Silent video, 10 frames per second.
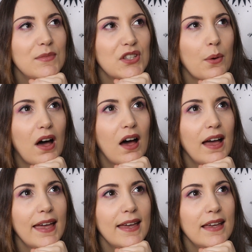So
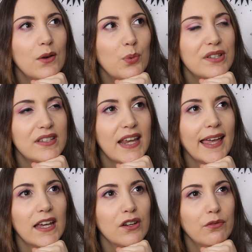I was
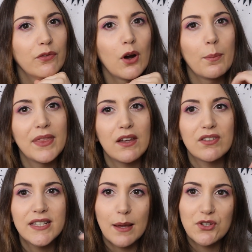taken from the
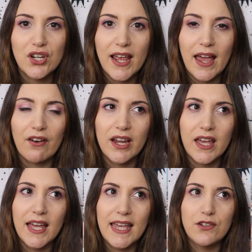reception
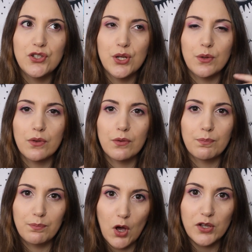area into the
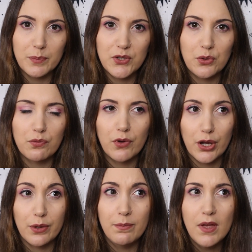hospital
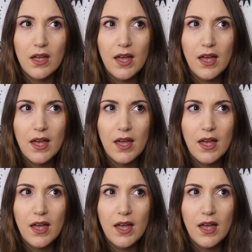room